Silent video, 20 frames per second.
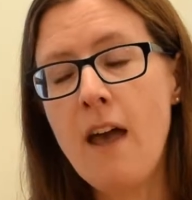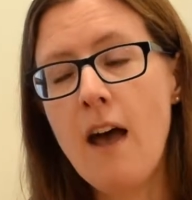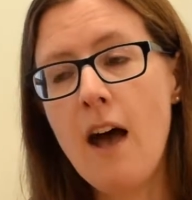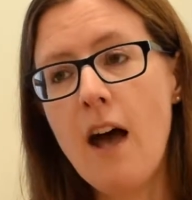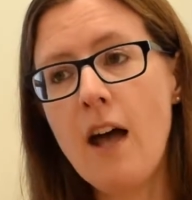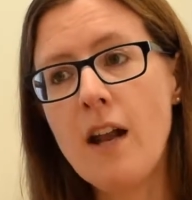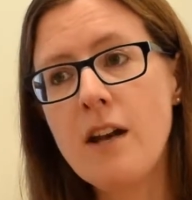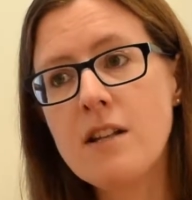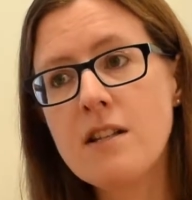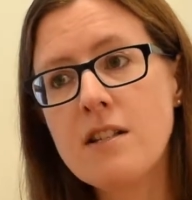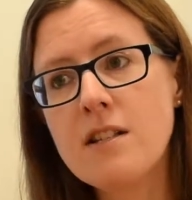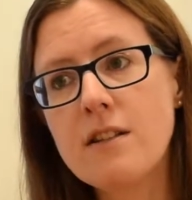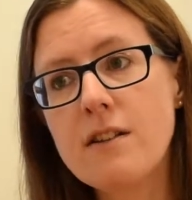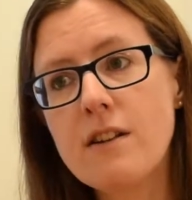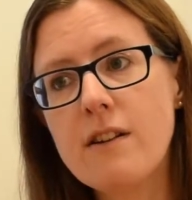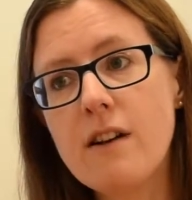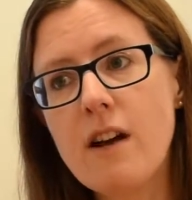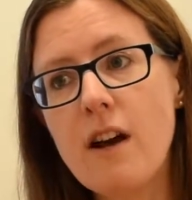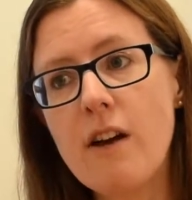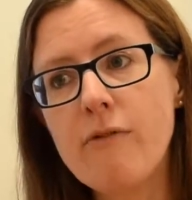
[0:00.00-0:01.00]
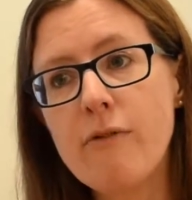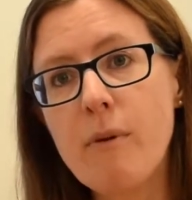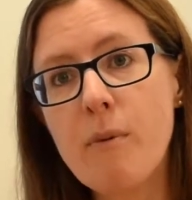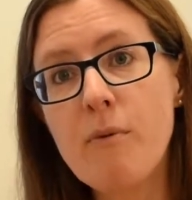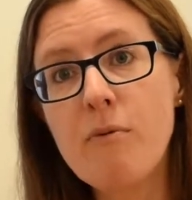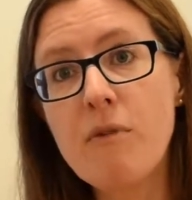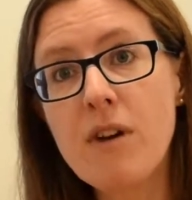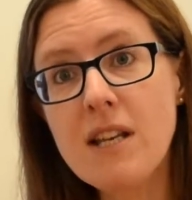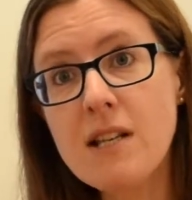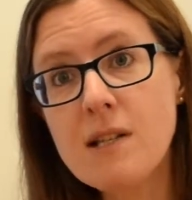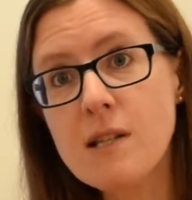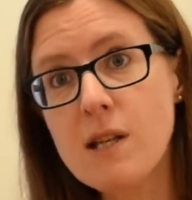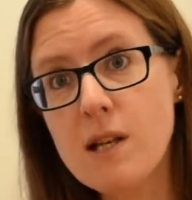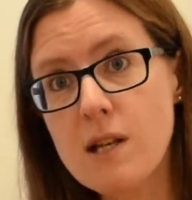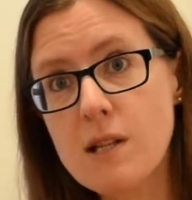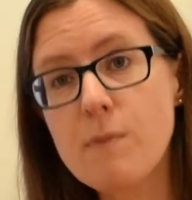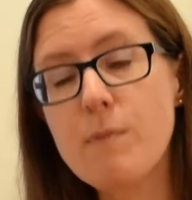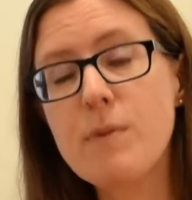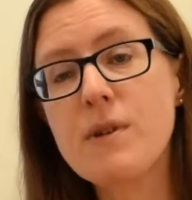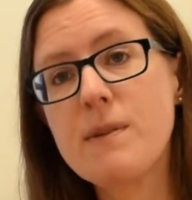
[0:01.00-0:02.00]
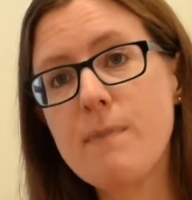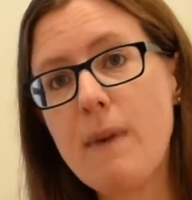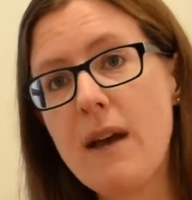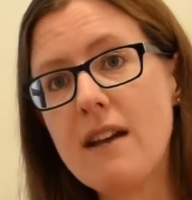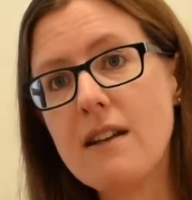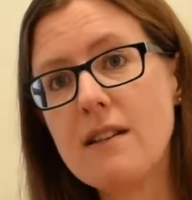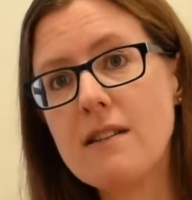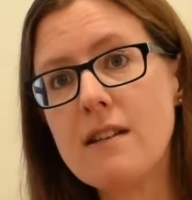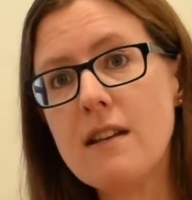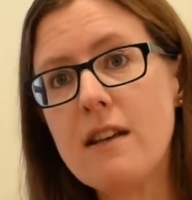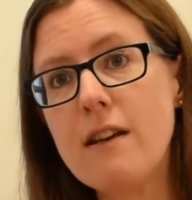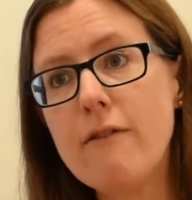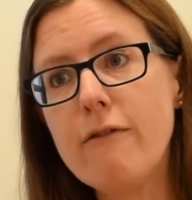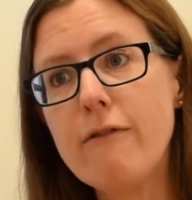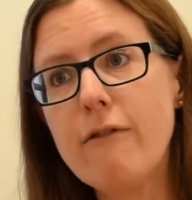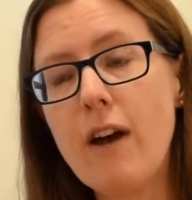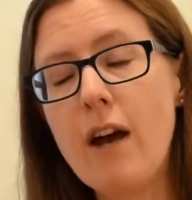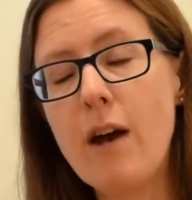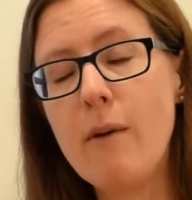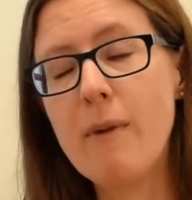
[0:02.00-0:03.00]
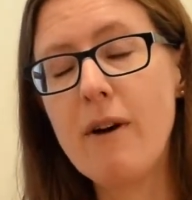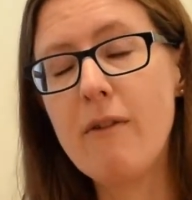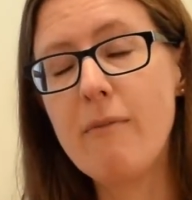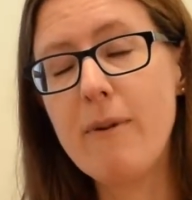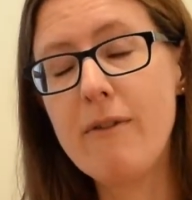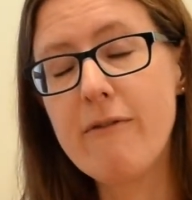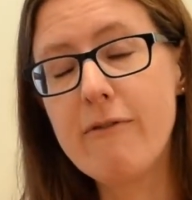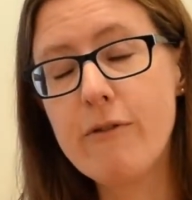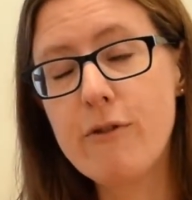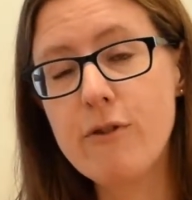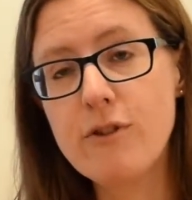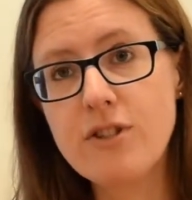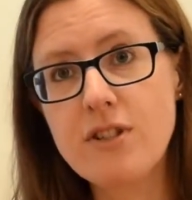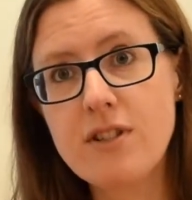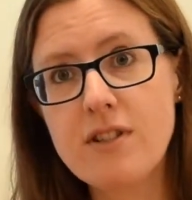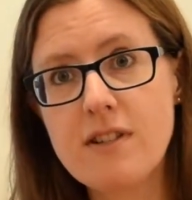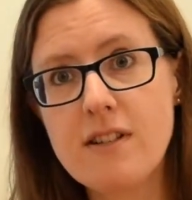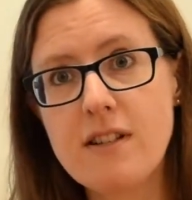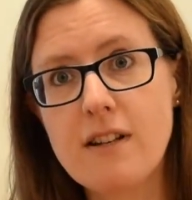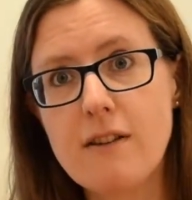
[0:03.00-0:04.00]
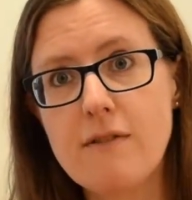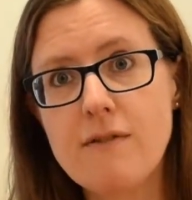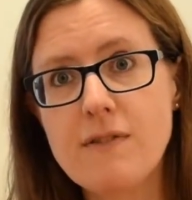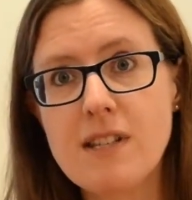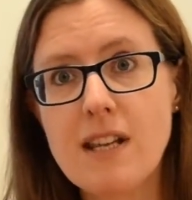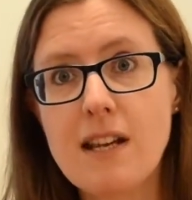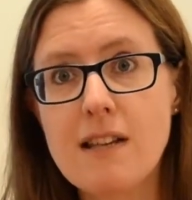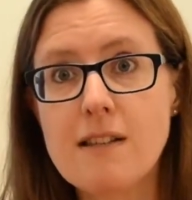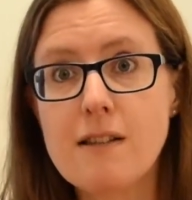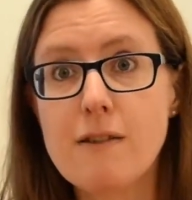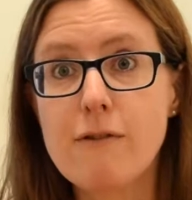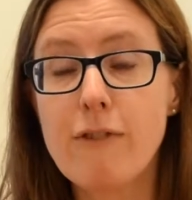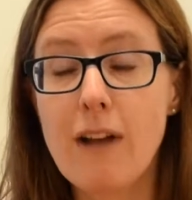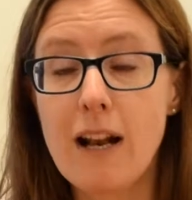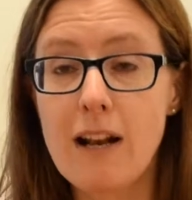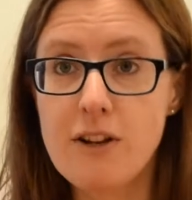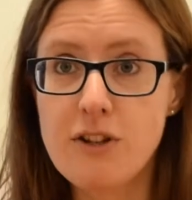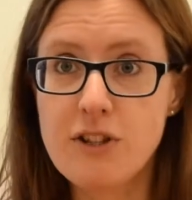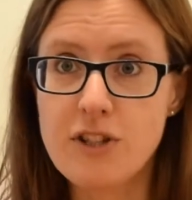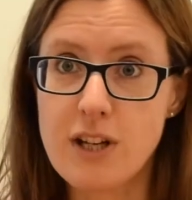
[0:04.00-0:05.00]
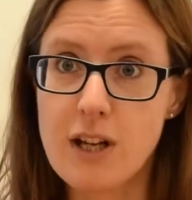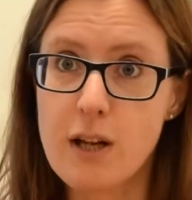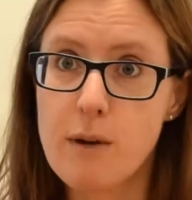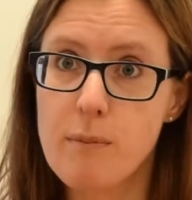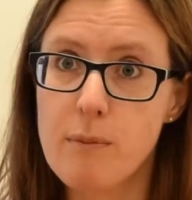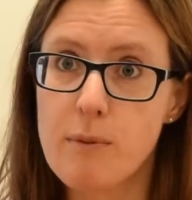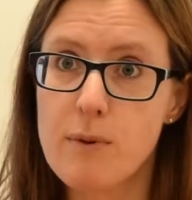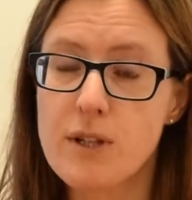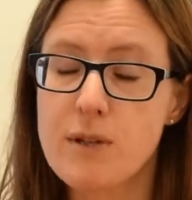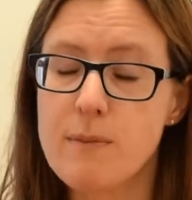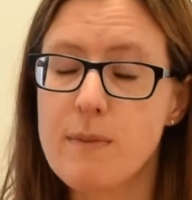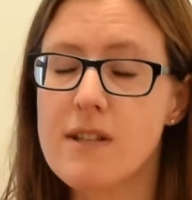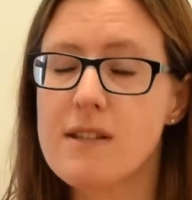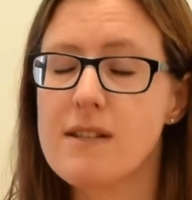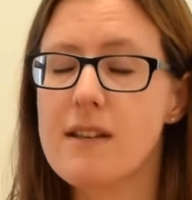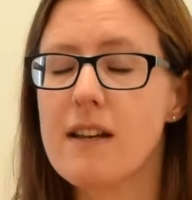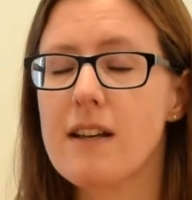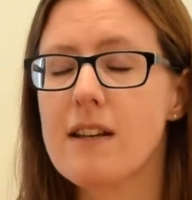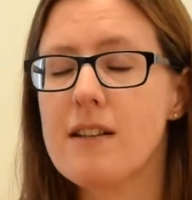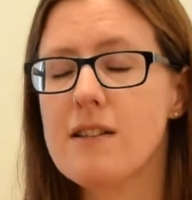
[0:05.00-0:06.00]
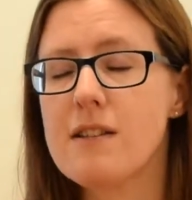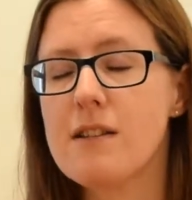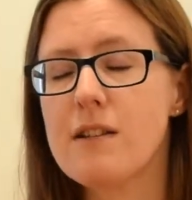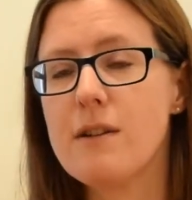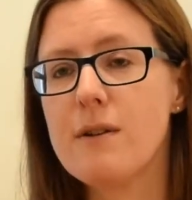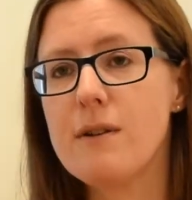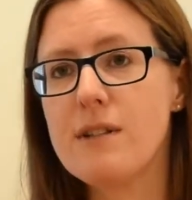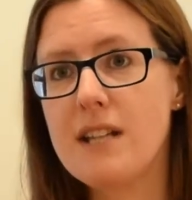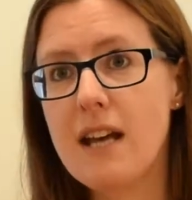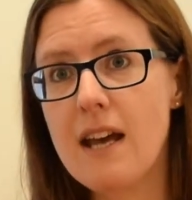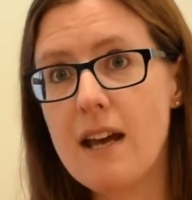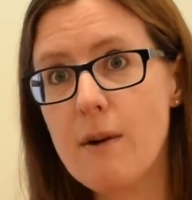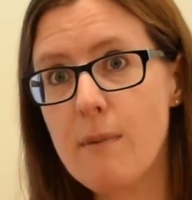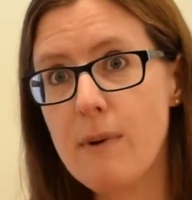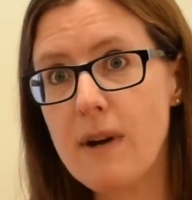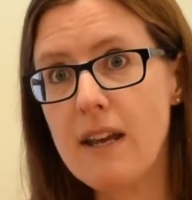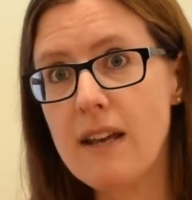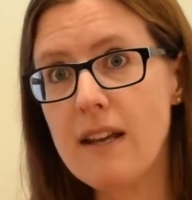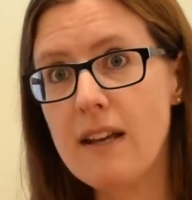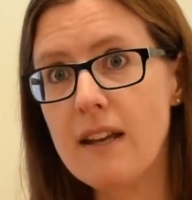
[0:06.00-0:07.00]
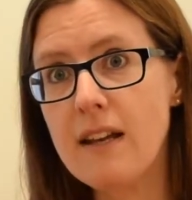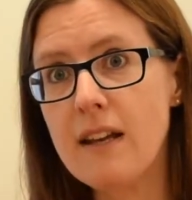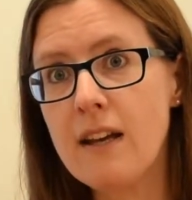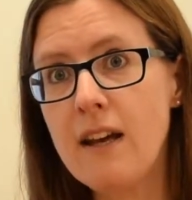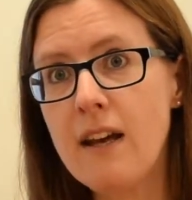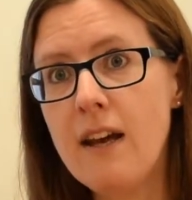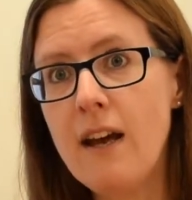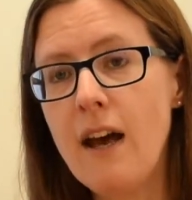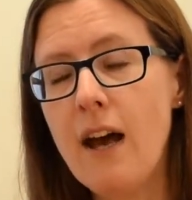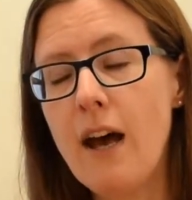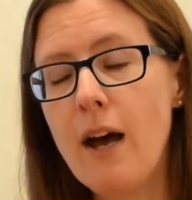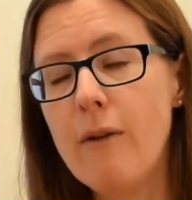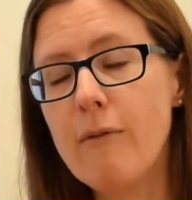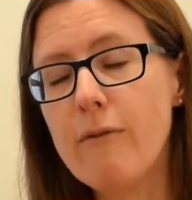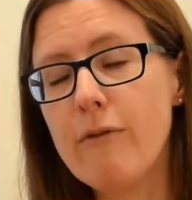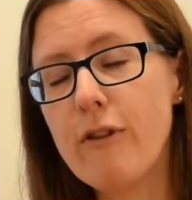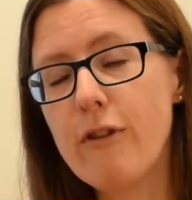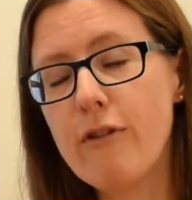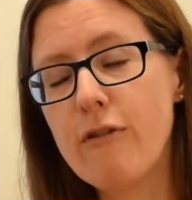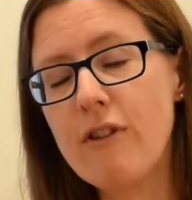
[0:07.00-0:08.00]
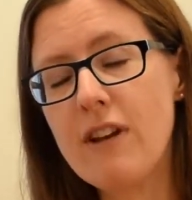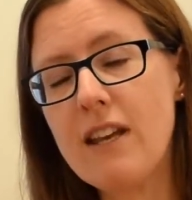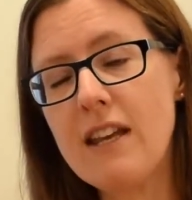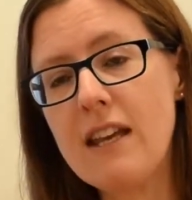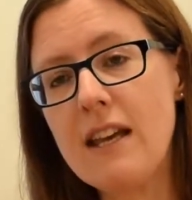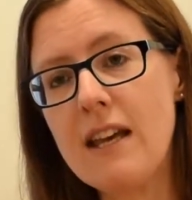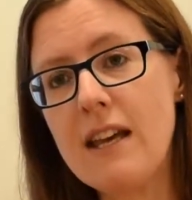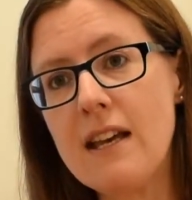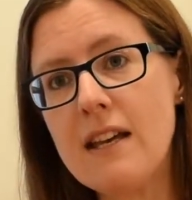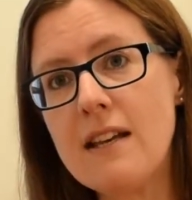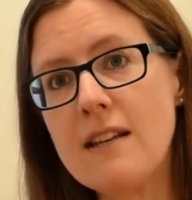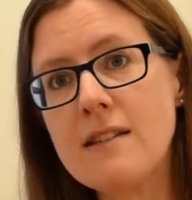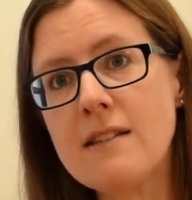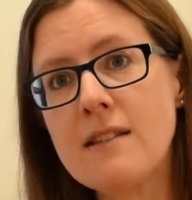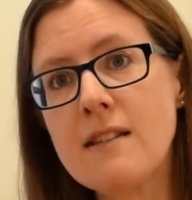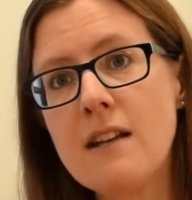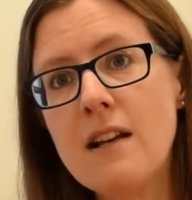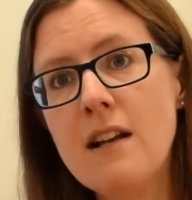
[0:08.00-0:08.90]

And from a research perspective, I've been fortunate enough to get a fellowship, which means I can do a day a week for 3 years,